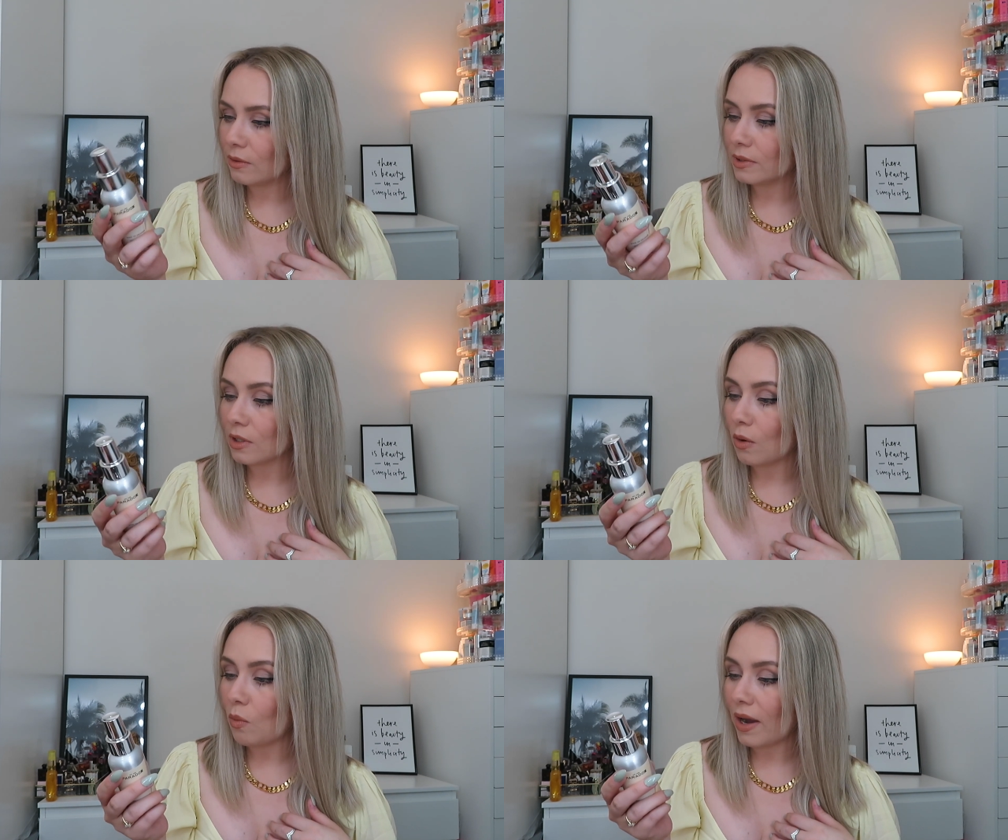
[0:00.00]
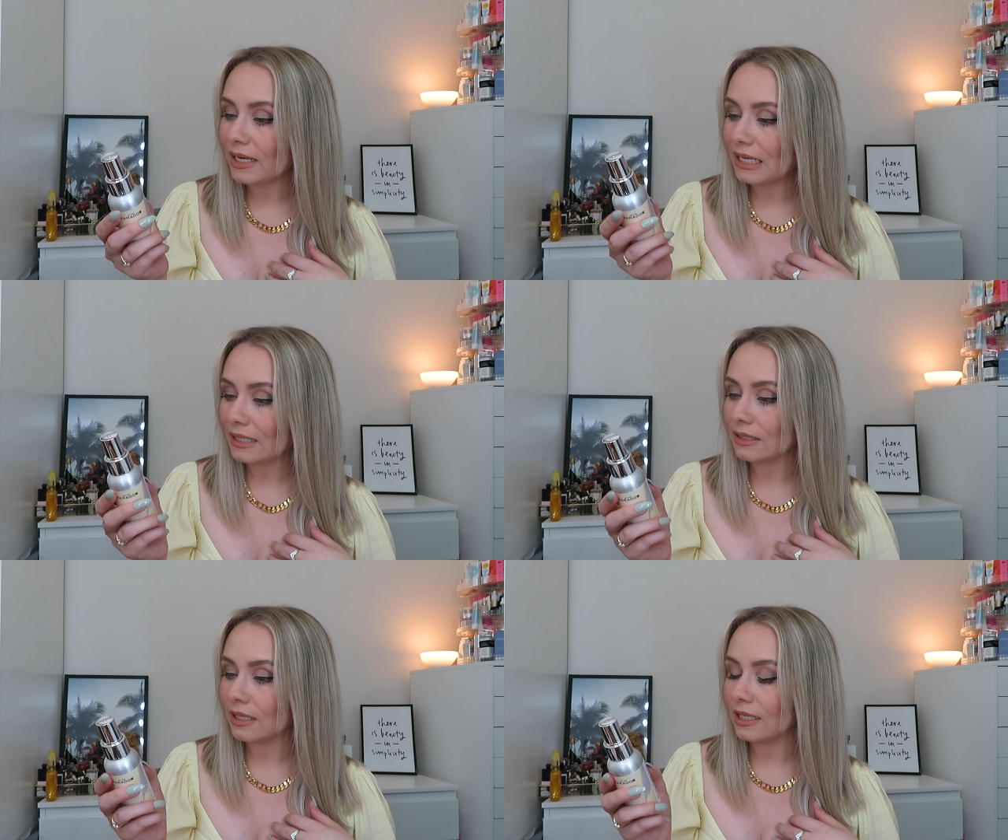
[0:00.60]
oh, it's got white
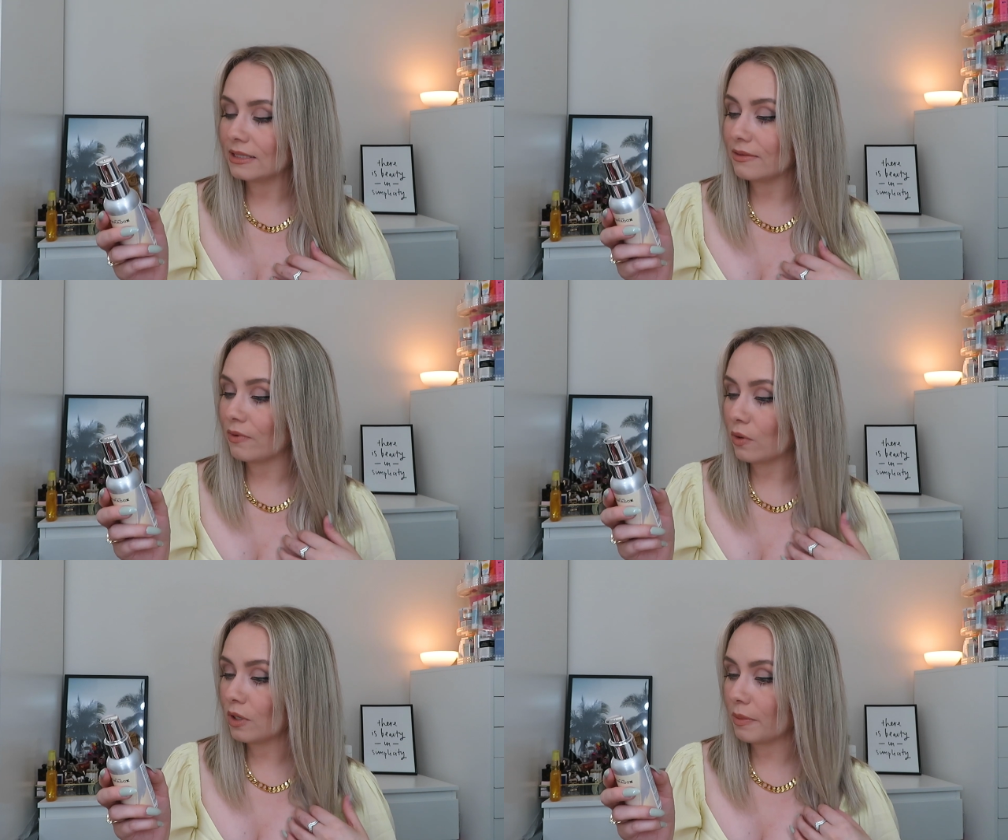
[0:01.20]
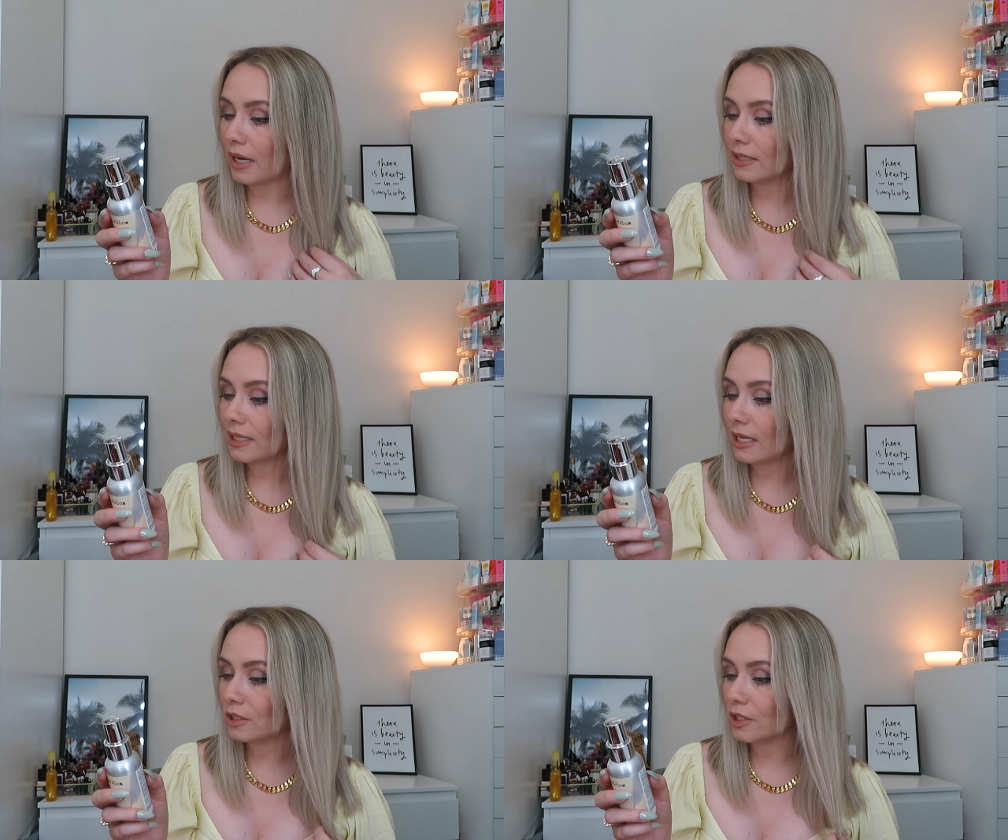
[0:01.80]
nettle in it to
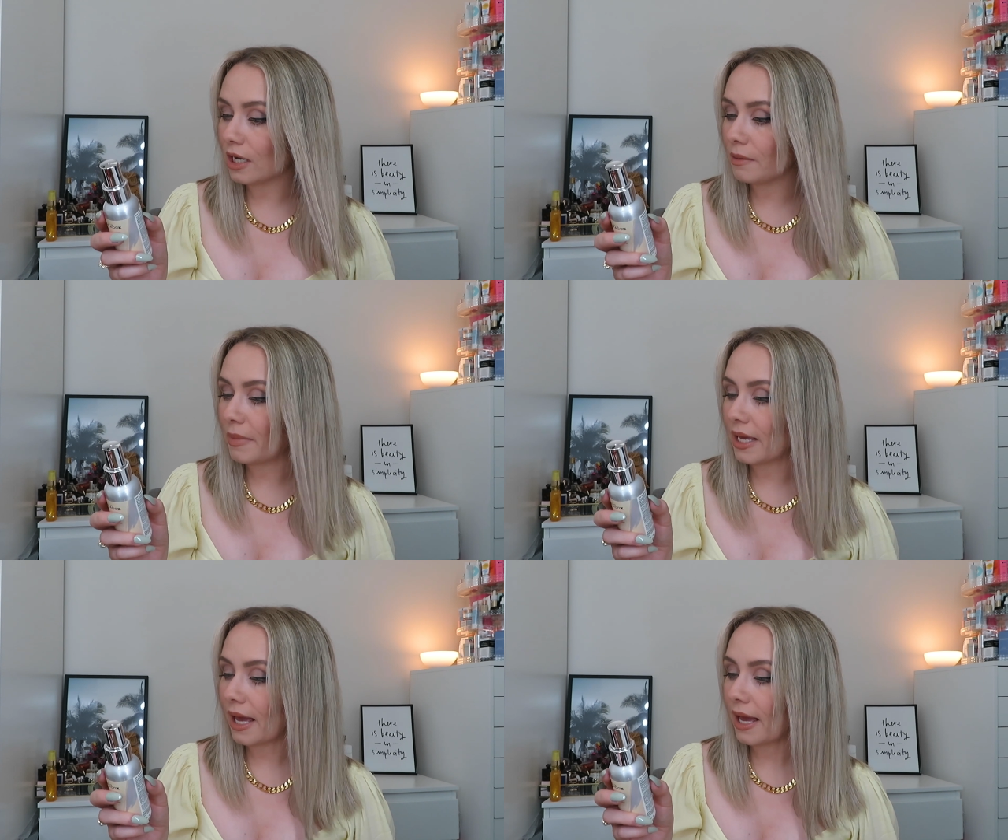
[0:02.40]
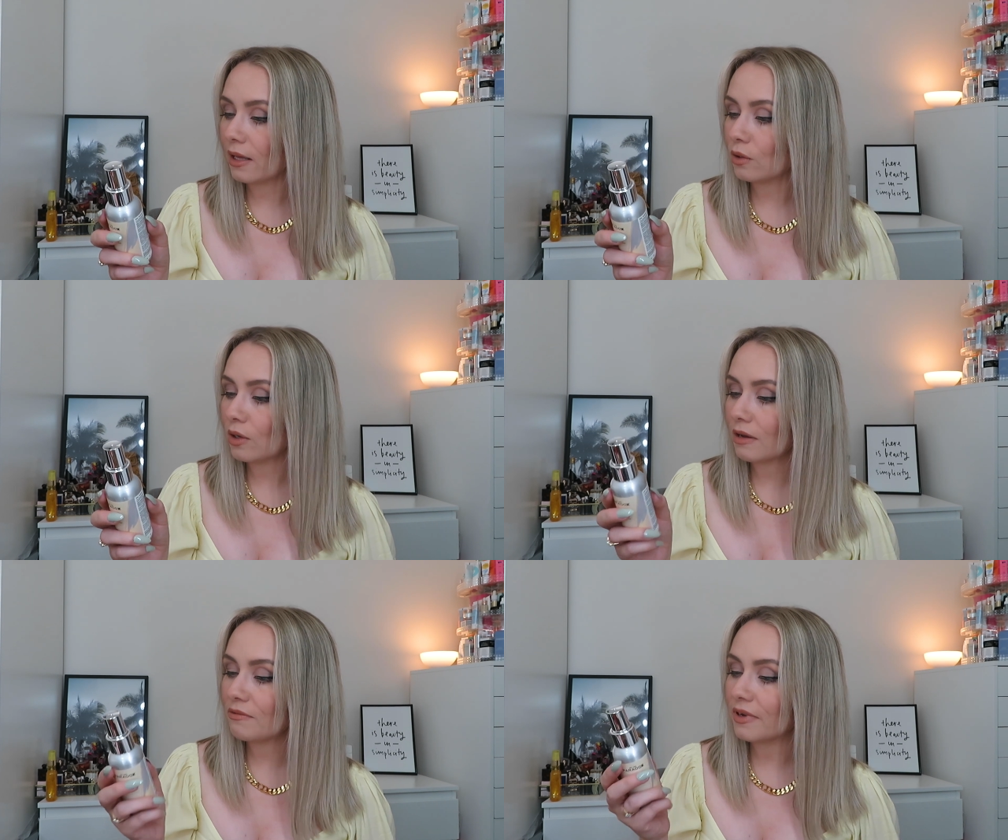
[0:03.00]
volumize, add shine, and make hair
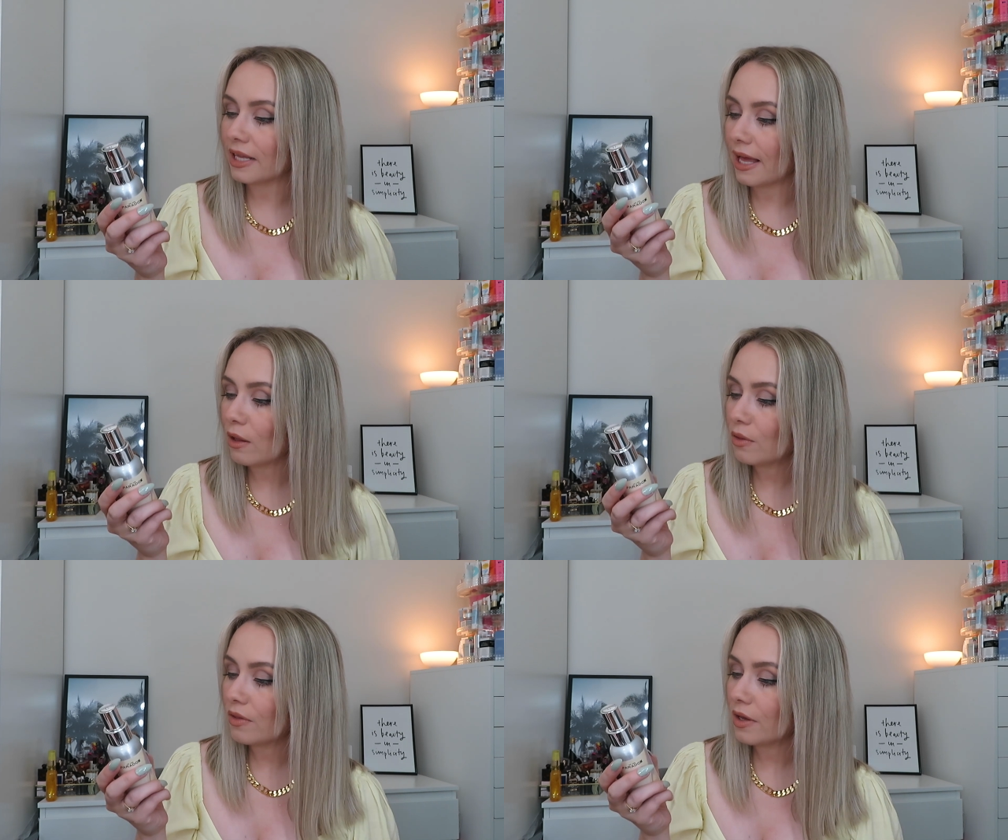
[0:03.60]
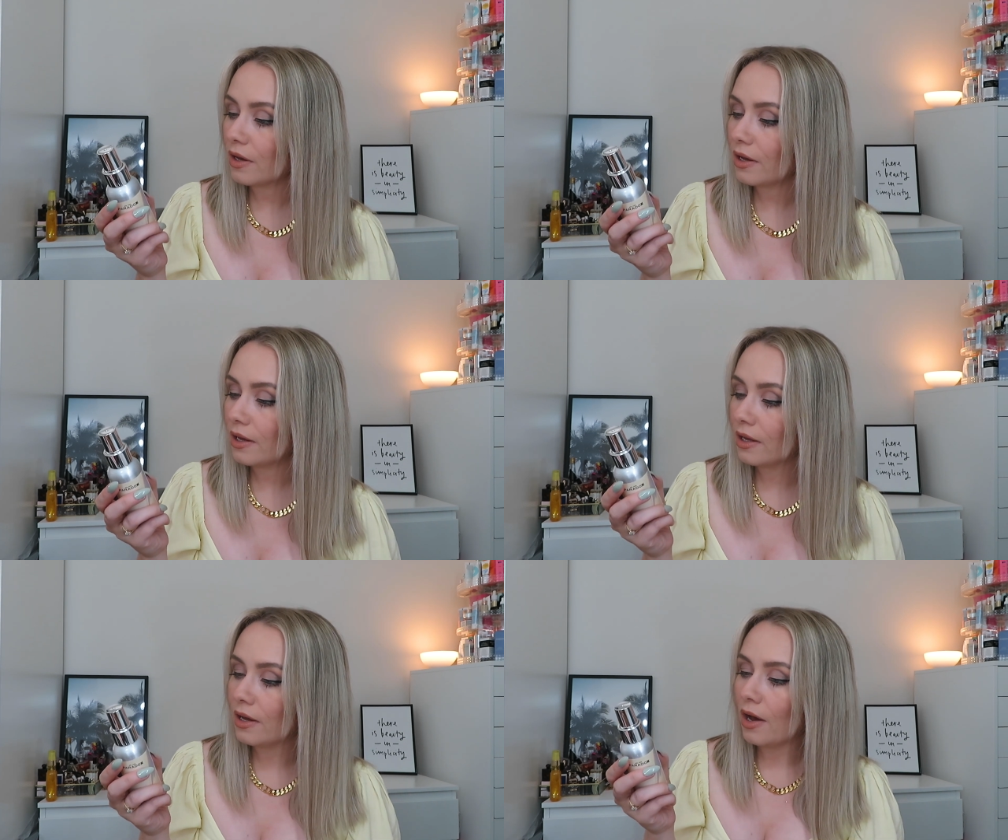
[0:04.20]
look and feel healthier.